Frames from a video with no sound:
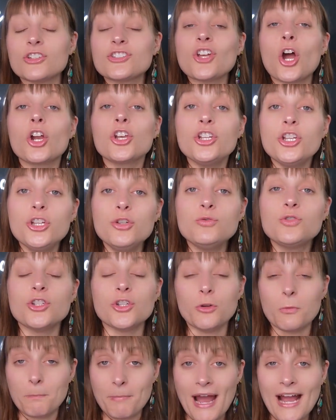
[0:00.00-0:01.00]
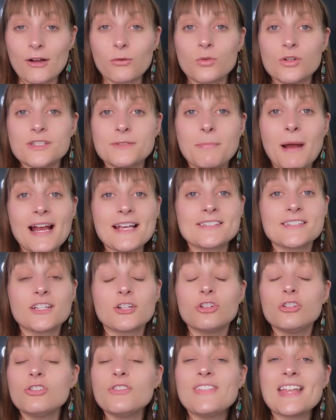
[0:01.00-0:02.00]
It's on YouTube. Backwards
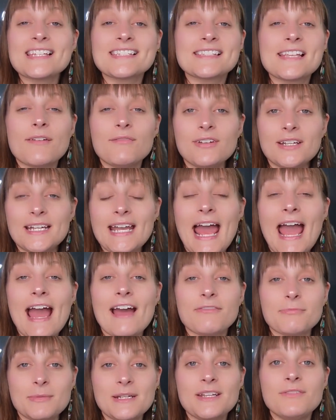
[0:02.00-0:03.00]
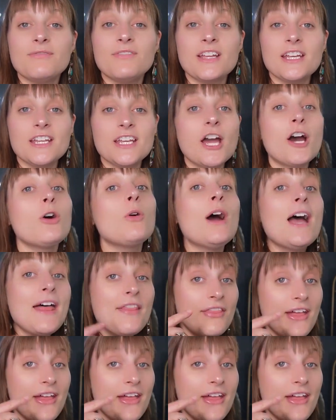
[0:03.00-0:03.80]
Bicycle, that 7.5-minute video,